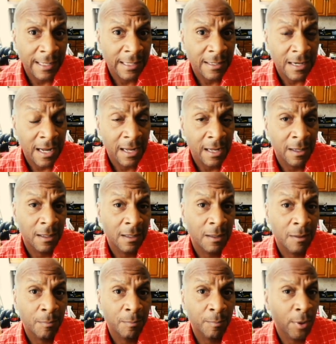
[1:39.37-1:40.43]
in
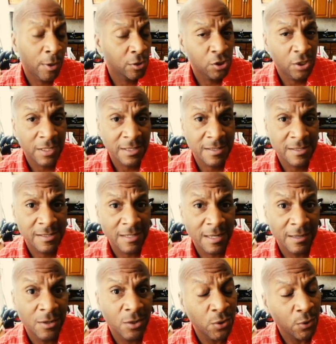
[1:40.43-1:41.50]
uh,
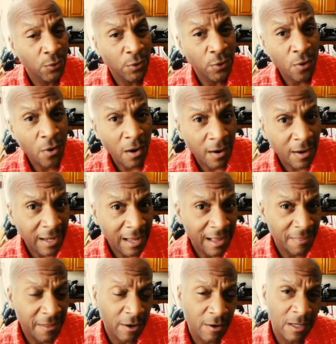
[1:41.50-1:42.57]
Purchase, New York,
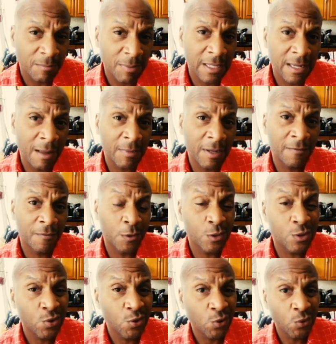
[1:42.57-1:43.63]
and they're gonna be coming for
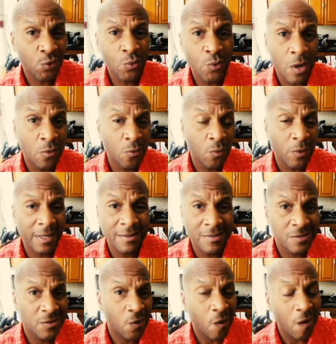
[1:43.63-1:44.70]
two weeks.
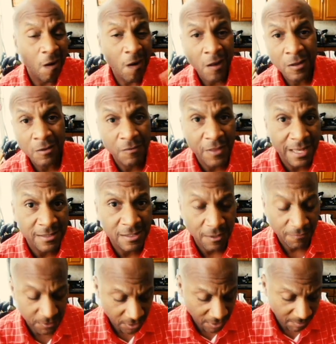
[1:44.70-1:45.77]
So all of that
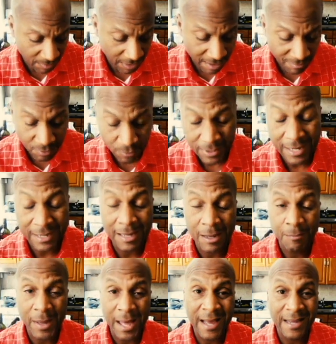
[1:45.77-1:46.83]
stuff is gonna be coming when I
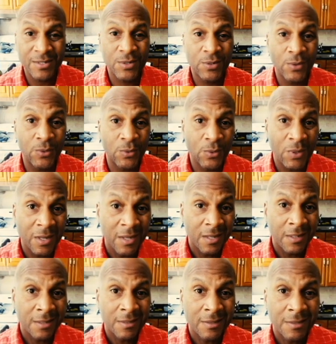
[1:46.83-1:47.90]
get back to
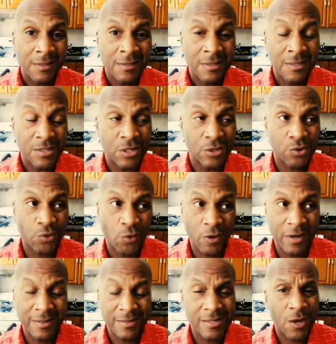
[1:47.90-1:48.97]

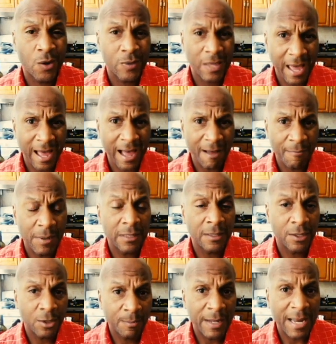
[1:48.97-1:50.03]
Detroit. So yeah, I've been a
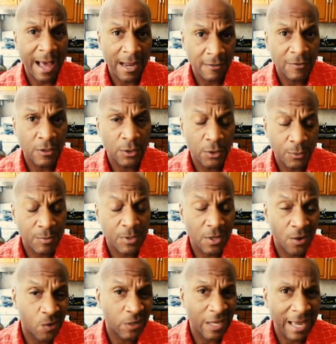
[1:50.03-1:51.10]
little bit out of the loop.
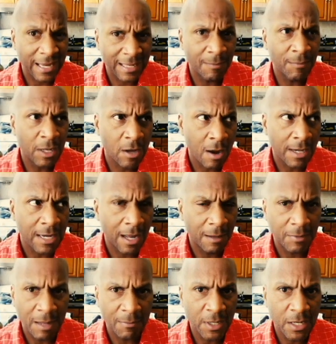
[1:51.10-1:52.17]
So yeah, get me caught
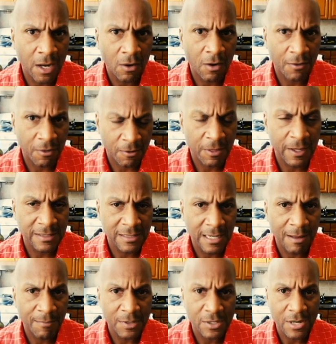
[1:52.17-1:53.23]
up. Let me know, are there things that
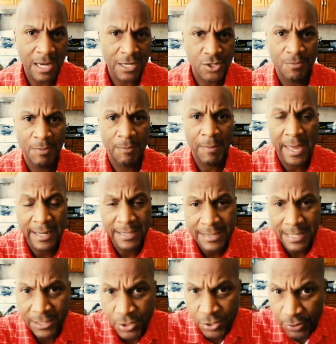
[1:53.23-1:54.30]
I, be, I should be paying
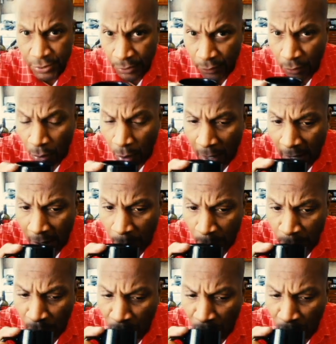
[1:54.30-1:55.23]
attention to? Um,